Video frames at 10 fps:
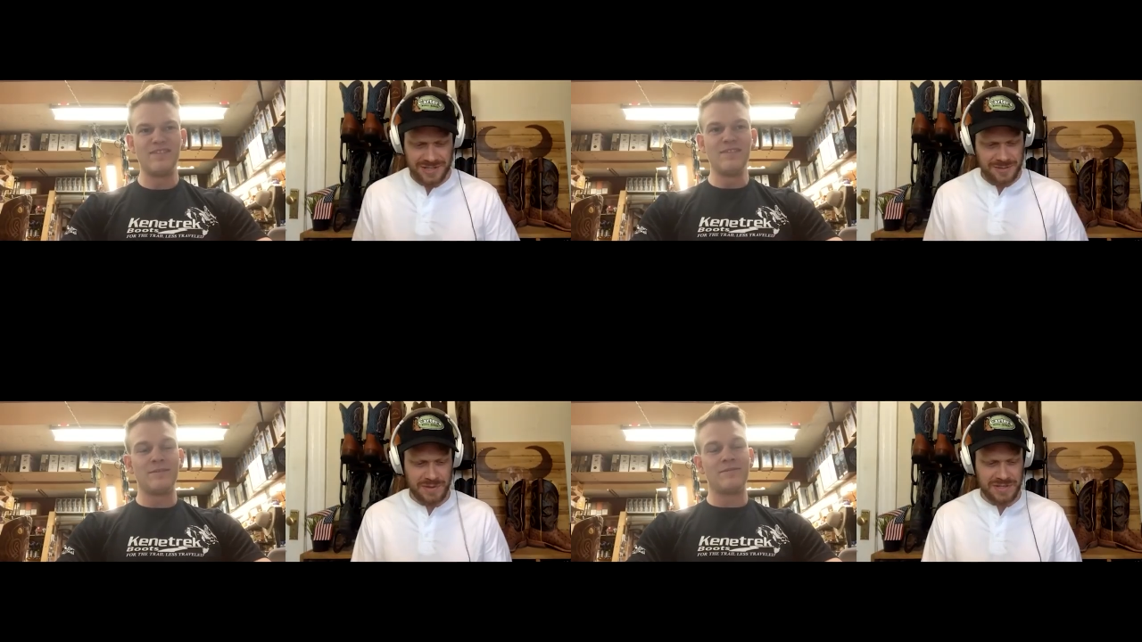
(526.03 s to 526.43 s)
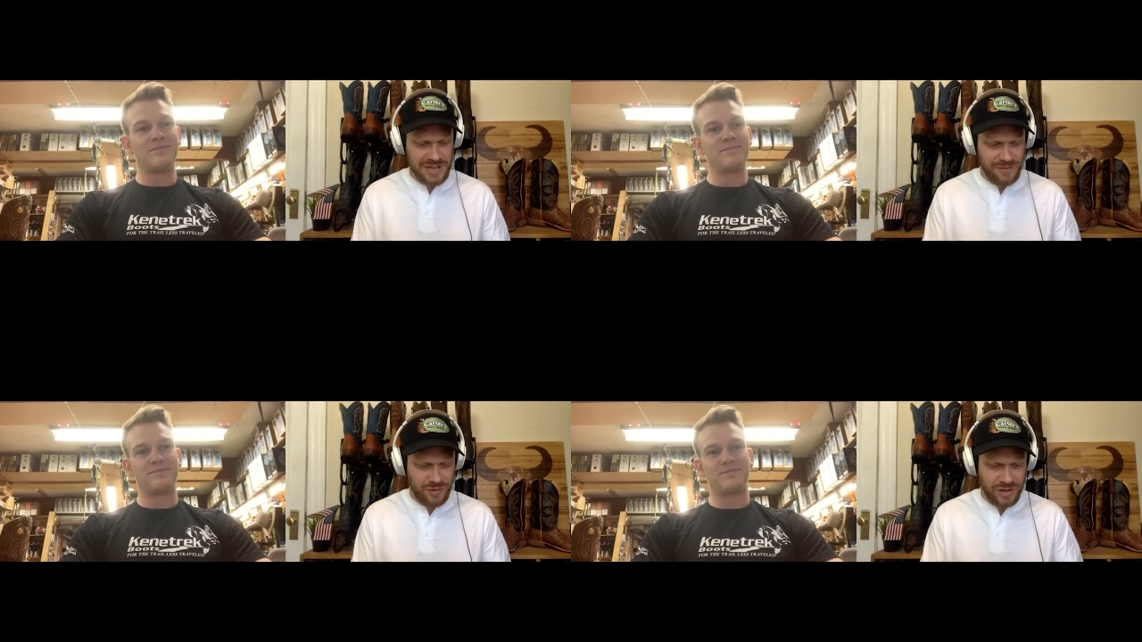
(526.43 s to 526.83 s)

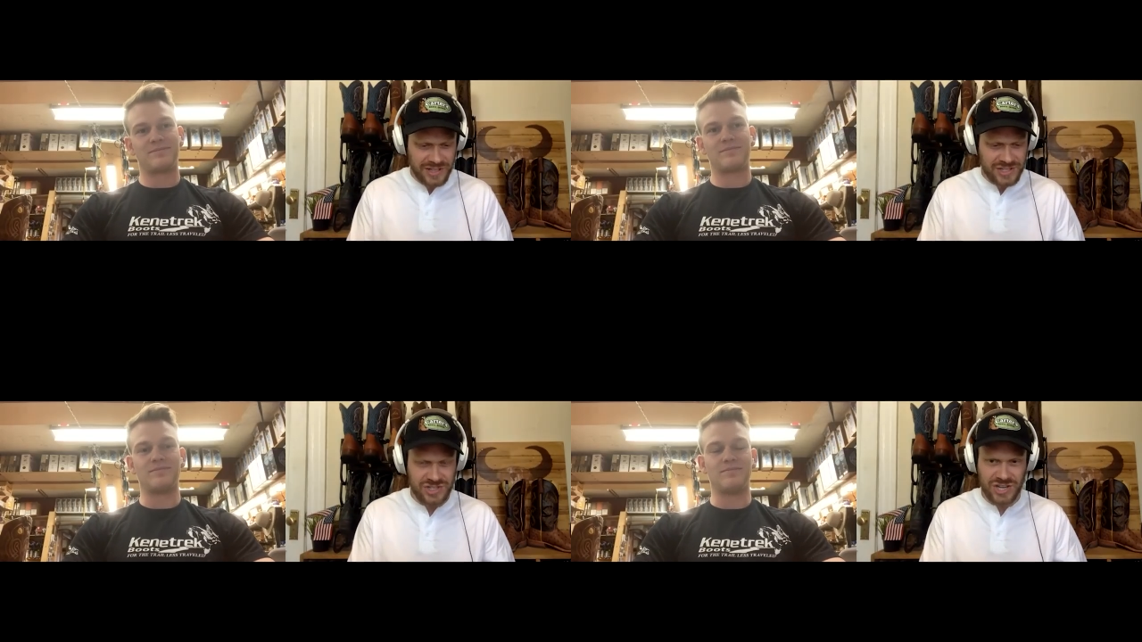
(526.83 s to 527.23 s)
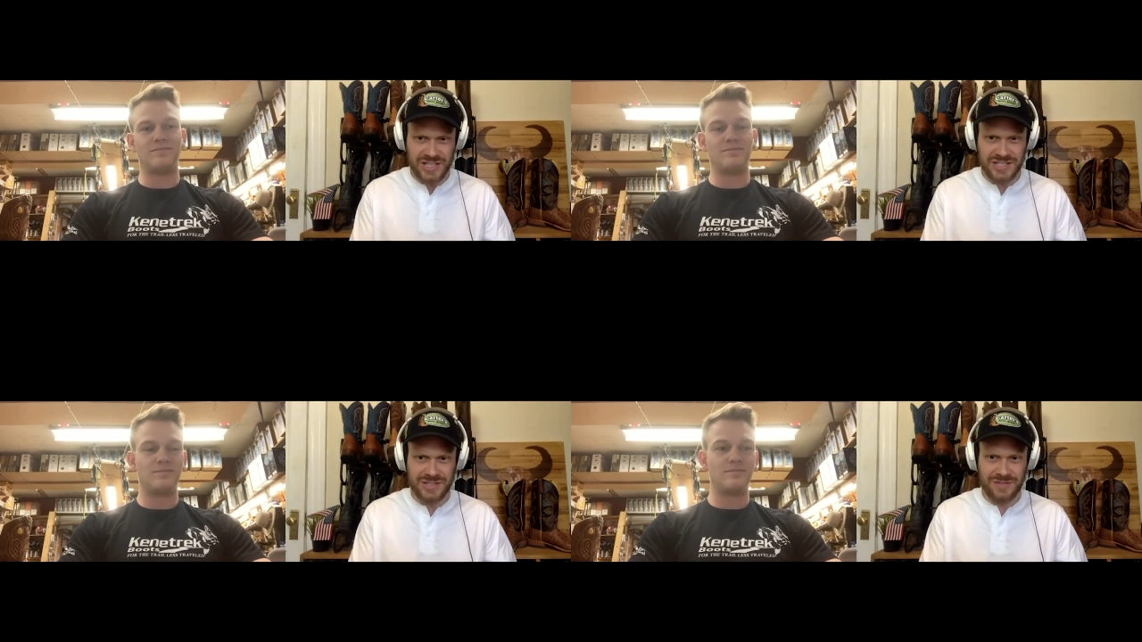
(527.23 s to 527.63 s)
Speaker 1: specifically
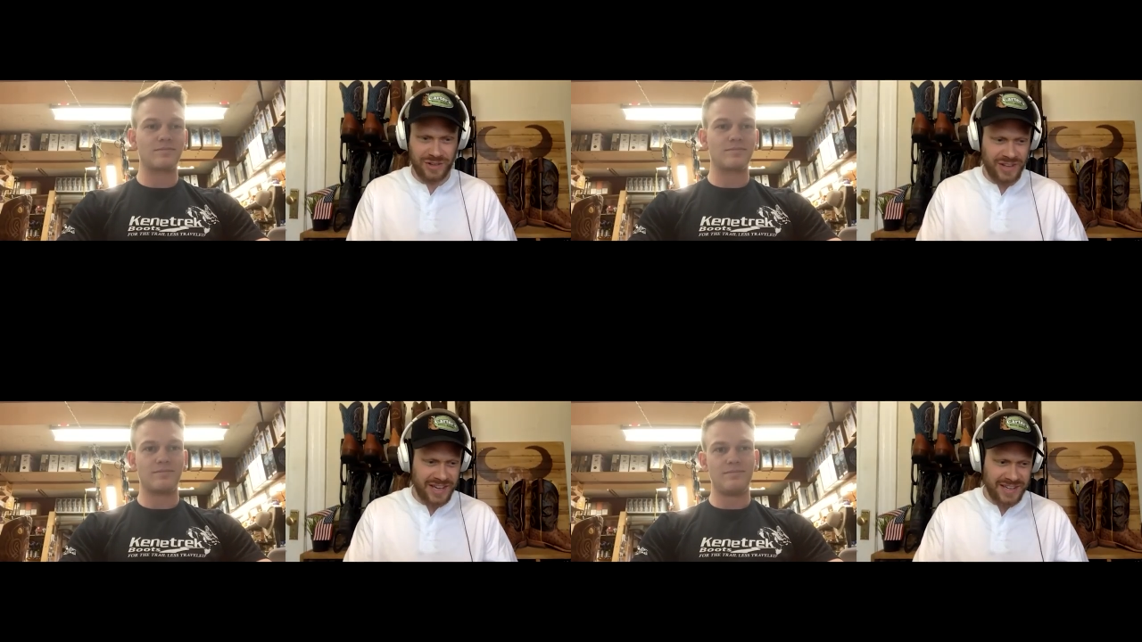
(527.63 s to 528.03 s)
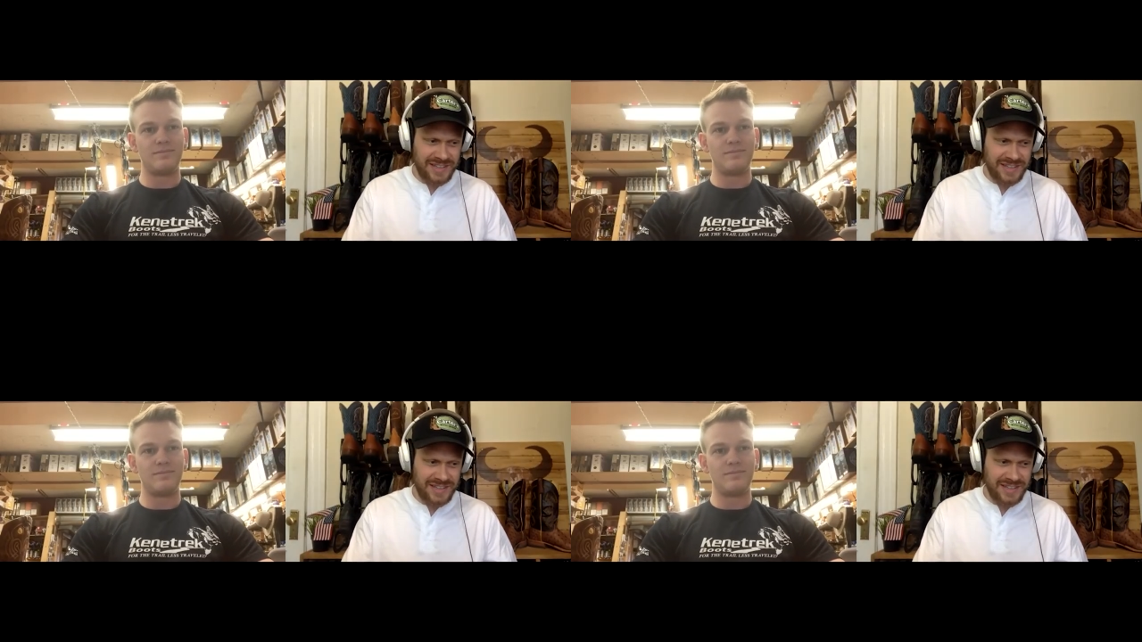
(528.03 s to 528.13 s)
just for like